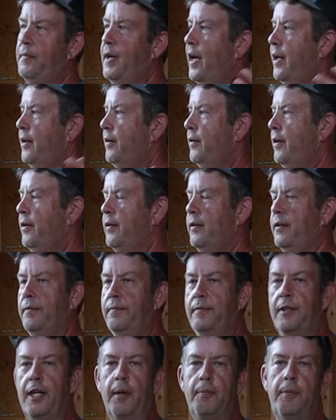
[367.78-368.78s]
I don't know,
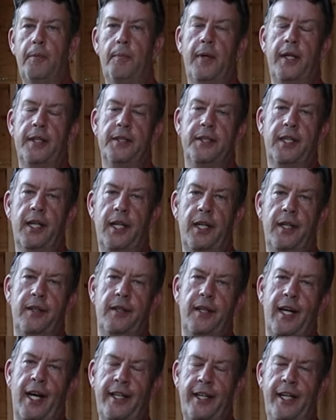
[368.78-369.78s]
a couple months
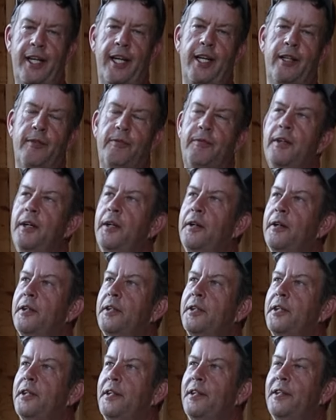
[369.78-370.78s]
ago, I did have the
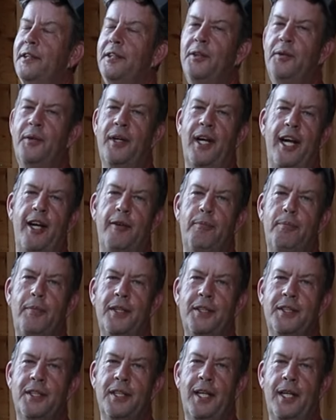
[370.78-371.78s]
footers, two and a half
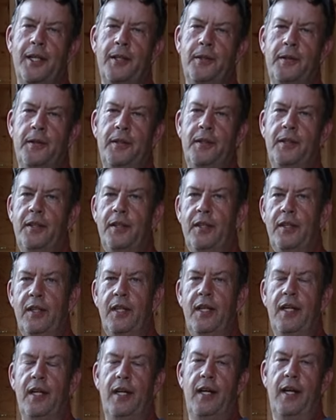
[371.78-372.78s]
months ago.
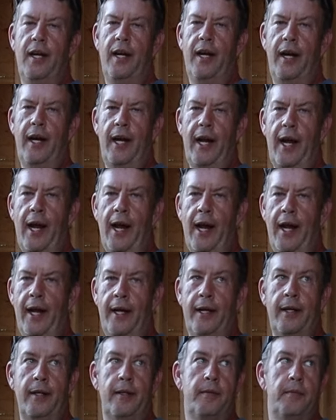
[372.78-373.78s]

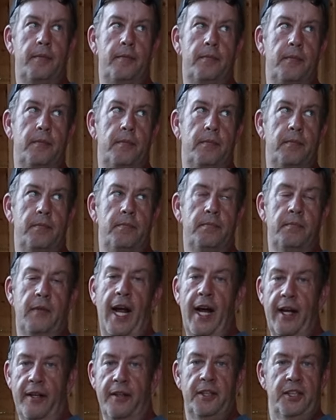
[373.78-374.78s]
And
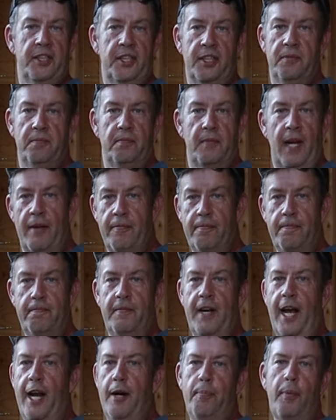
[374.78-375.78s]
now there's, I've
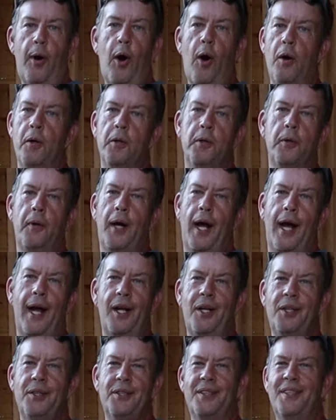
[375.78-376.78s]
got a partial
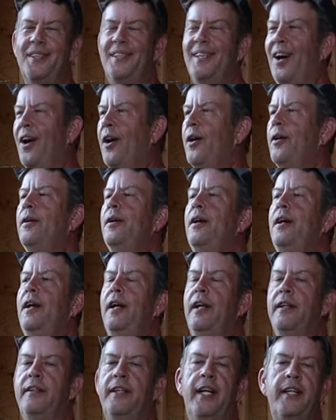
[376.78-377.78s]
house or
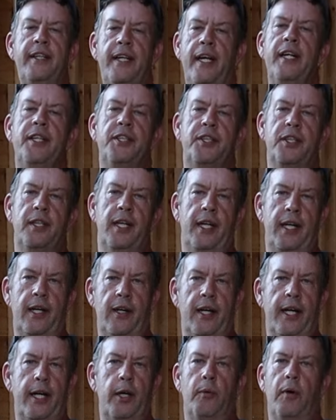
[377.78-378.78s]
the addition
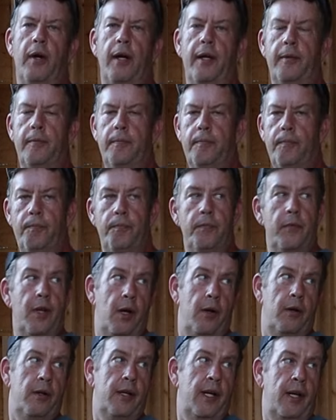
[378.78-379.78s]
here anyway.
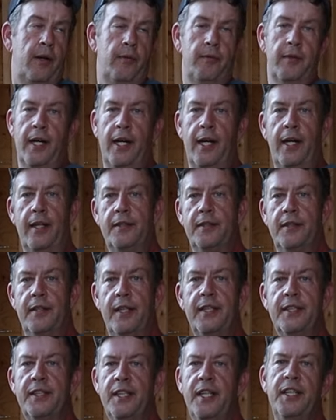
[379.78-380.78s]
Okay, over there is
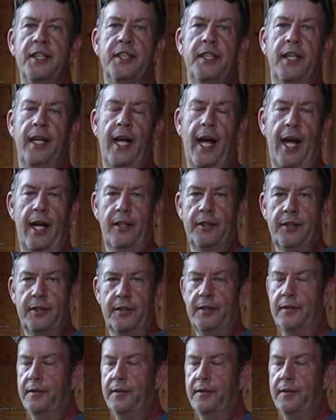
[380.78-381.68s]
the existing house.